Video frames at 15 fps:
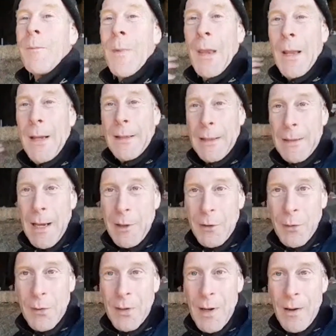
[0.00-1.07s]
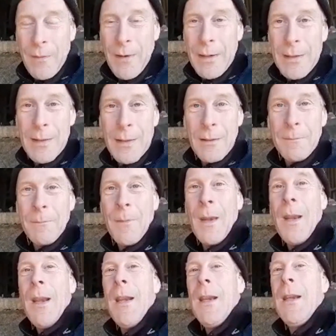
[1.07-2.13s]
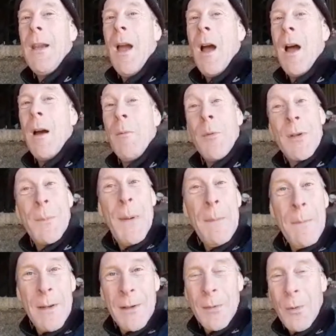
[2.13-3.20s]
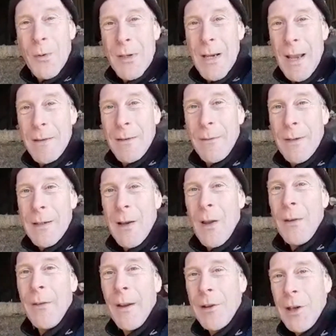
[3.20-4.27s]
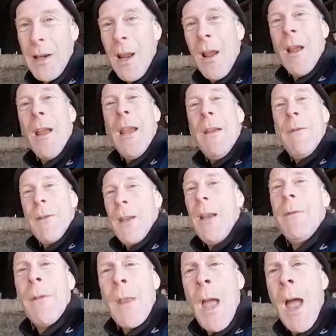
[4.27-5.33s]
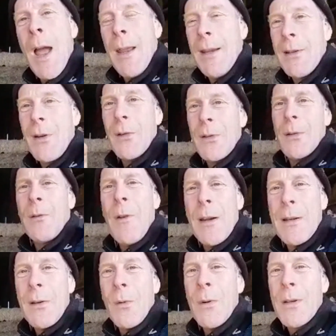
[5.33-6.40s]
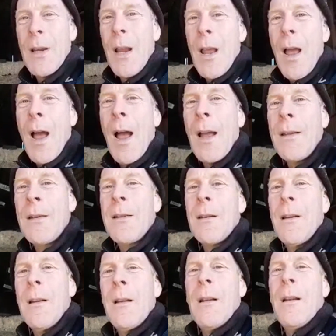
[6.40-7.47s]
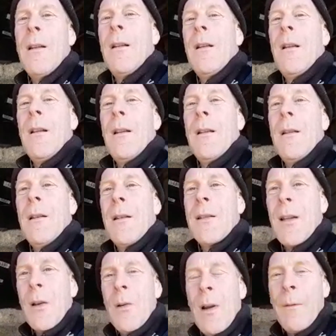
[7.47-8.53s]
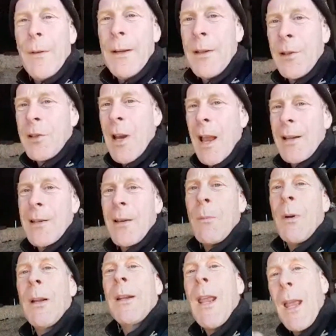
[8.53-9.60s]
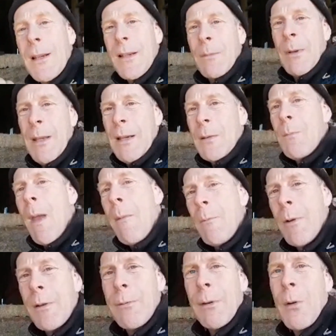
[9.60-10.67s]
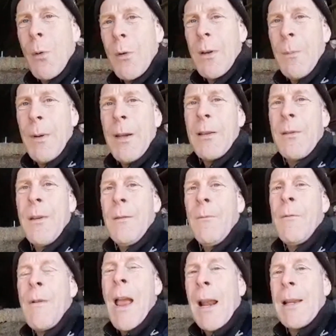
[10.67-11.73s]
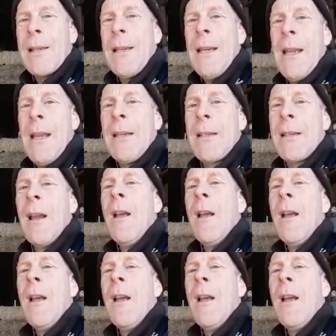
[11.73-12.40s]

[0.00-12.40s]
He did national service. He was a binman towards the end of his life, actually. Even that, he's got some great stories. And so lovely to chat to someone and get some of these memories recorded, because the reality is,